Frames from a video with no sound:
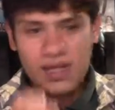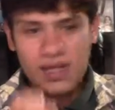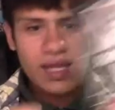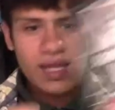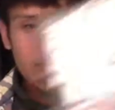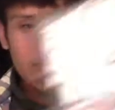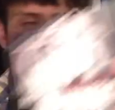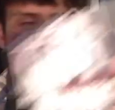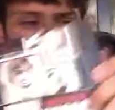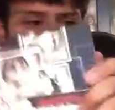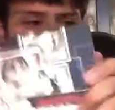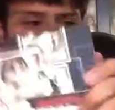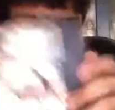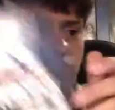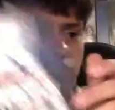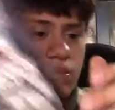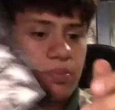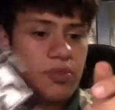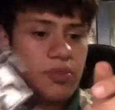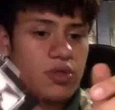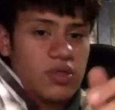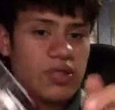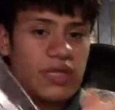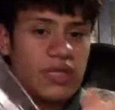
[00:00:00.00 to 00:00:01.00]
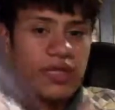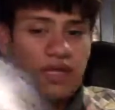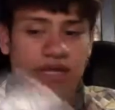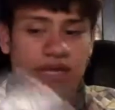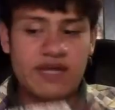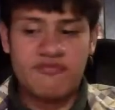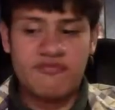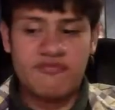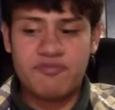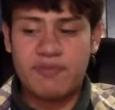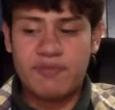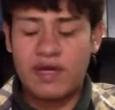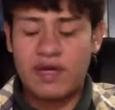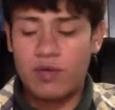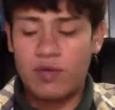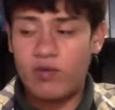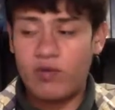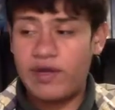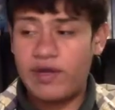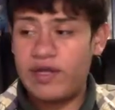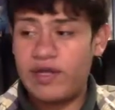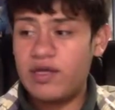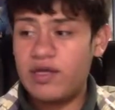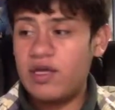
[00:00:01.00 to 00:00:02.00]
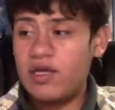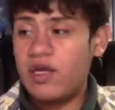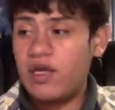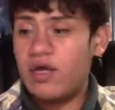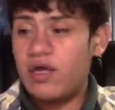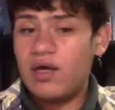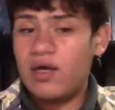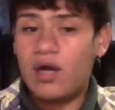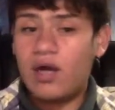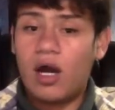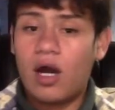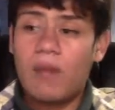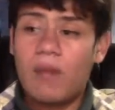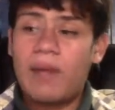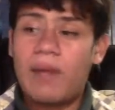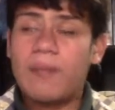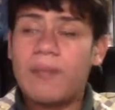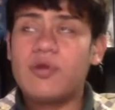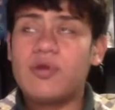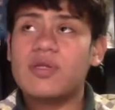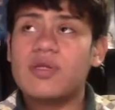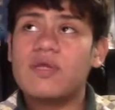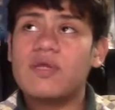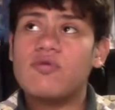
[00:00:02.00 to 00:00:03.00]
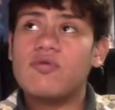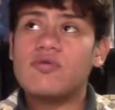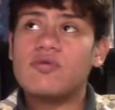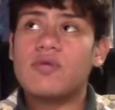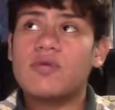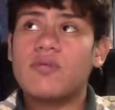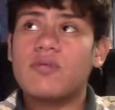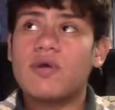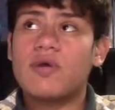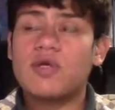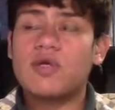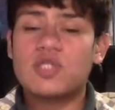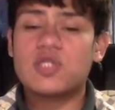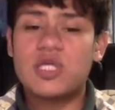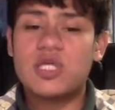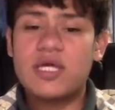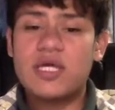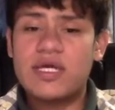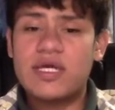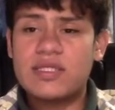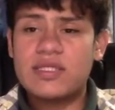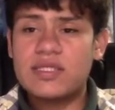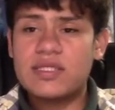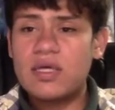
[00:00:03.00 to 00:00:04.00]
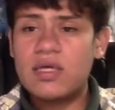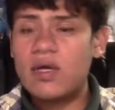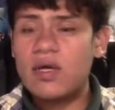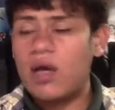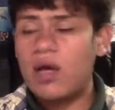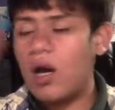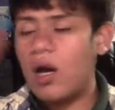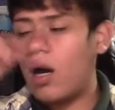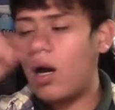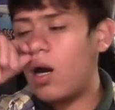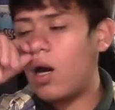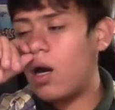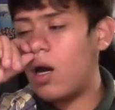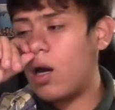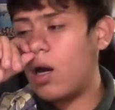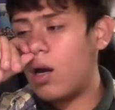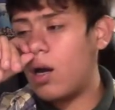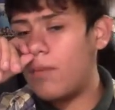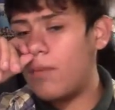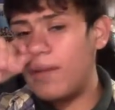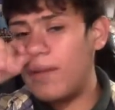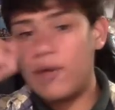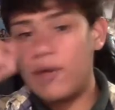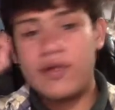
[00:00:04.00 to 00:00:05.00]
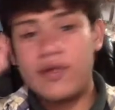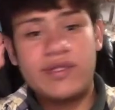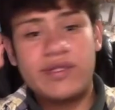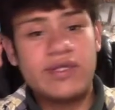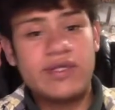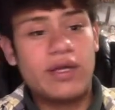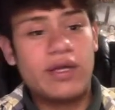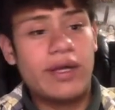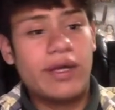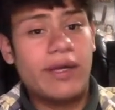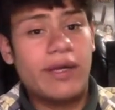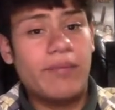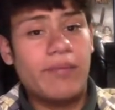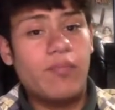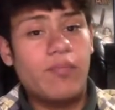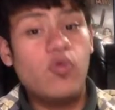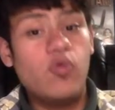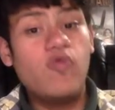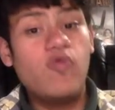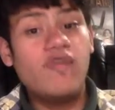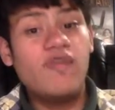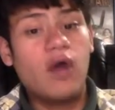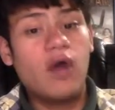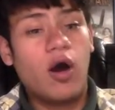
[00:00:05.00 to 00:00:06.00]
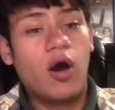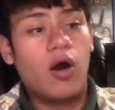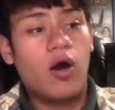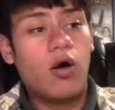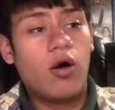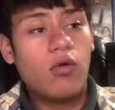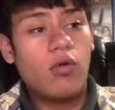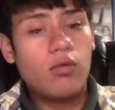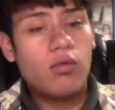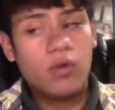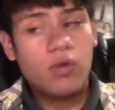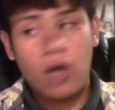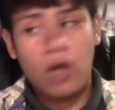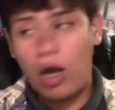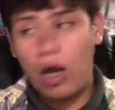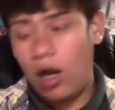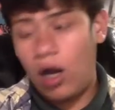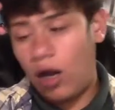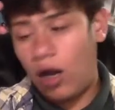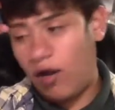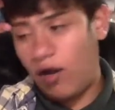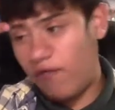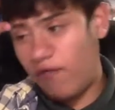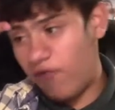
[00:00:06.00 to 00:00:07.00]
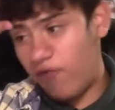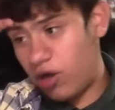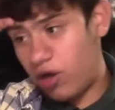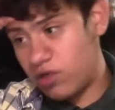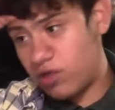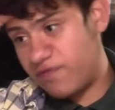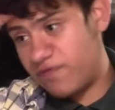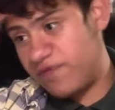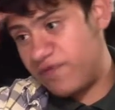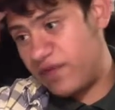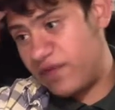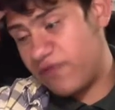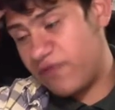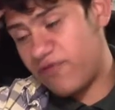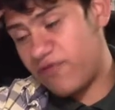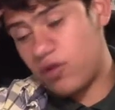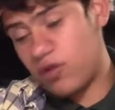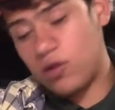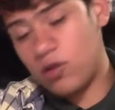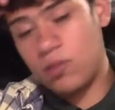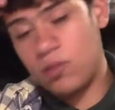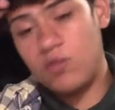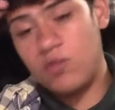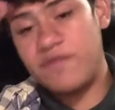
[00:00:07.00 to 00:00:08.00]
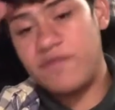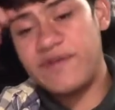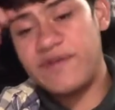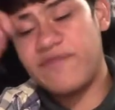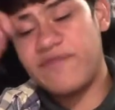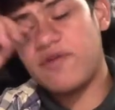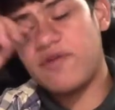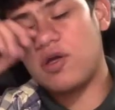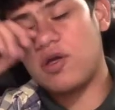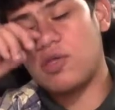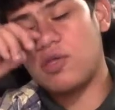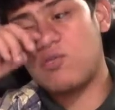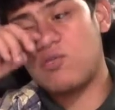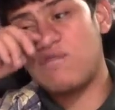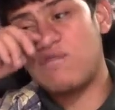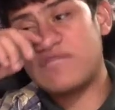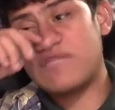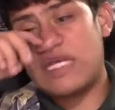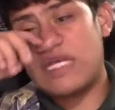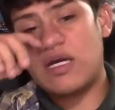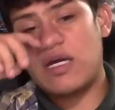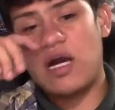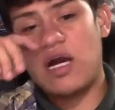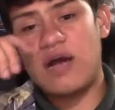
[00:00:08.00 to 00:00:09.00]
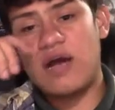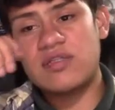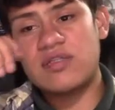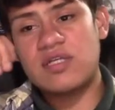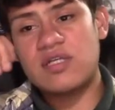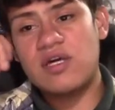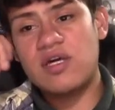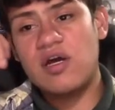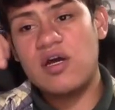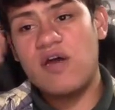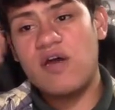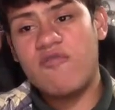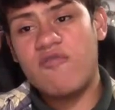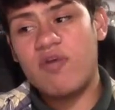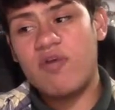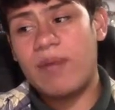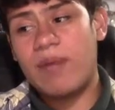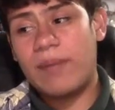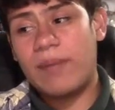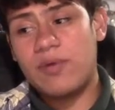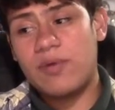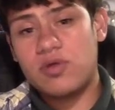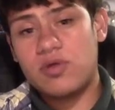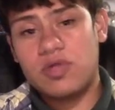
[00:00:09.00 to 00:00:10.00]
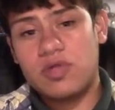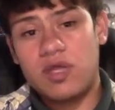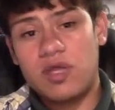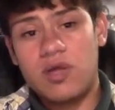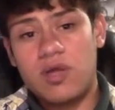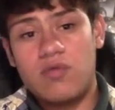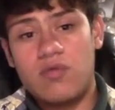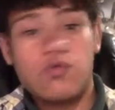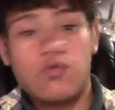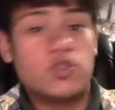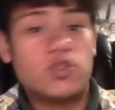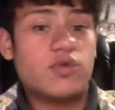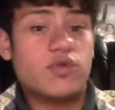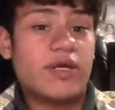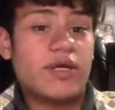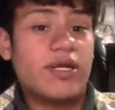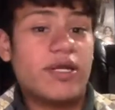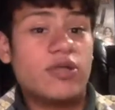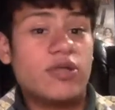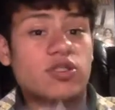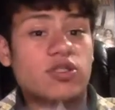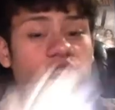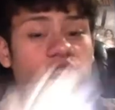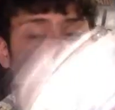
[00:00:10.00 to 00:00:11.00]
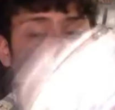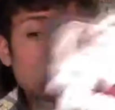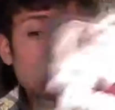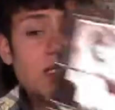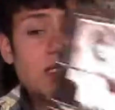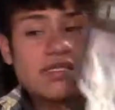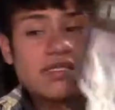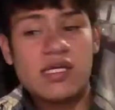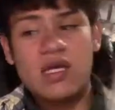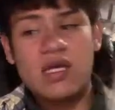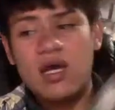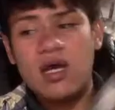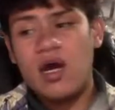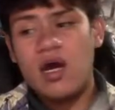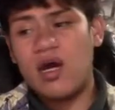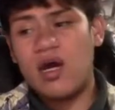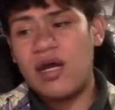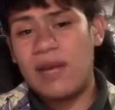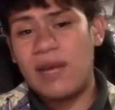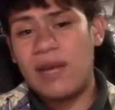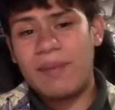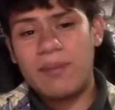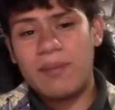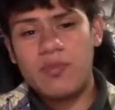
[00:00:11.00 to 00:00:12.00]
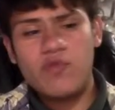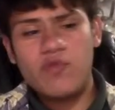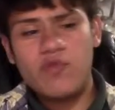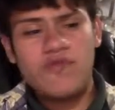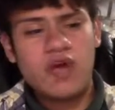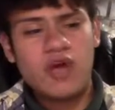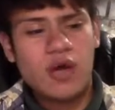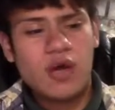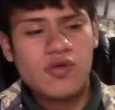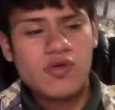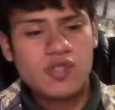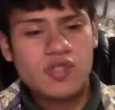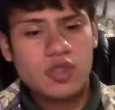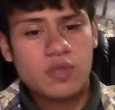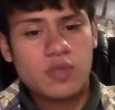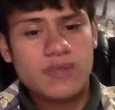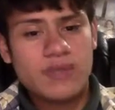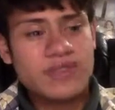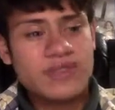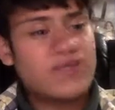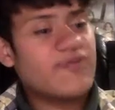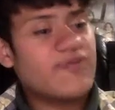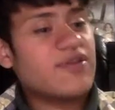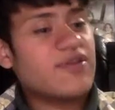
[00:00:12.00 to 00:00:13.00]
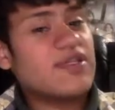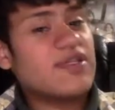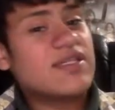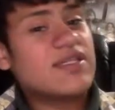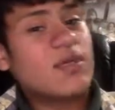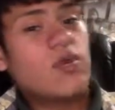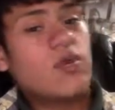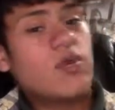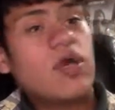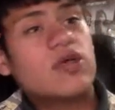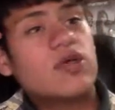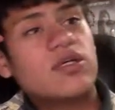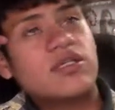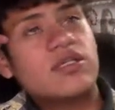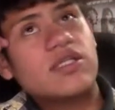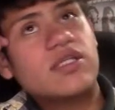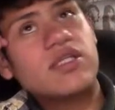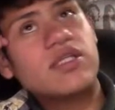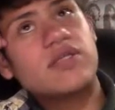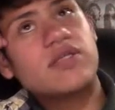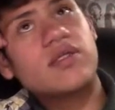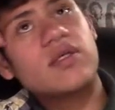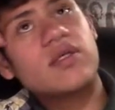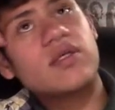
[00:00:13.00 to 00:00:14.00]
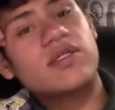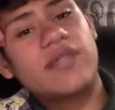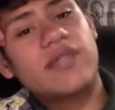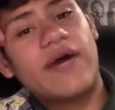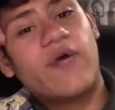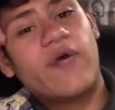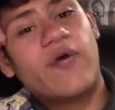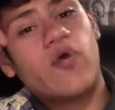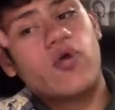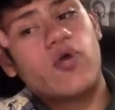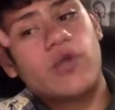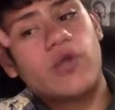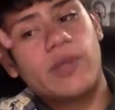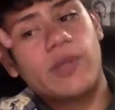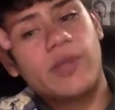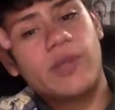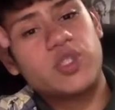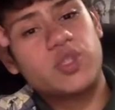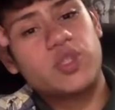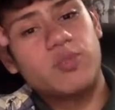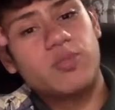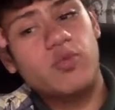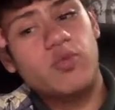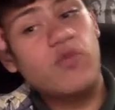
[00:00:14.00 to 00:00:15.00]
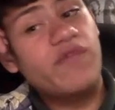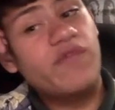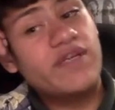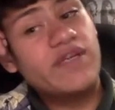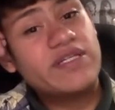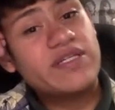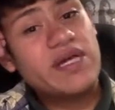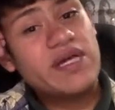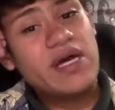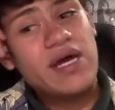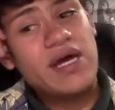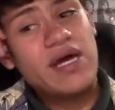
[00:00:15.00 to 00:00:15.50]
And yeah, this was a birthday gift, by the way. My birthday was on March 8th. I redid a movie haul for all the movies I got for my birthday, which right now it's just this. Yeah, my movie haul was a little bit different this time around because I ordered a bunch of movies,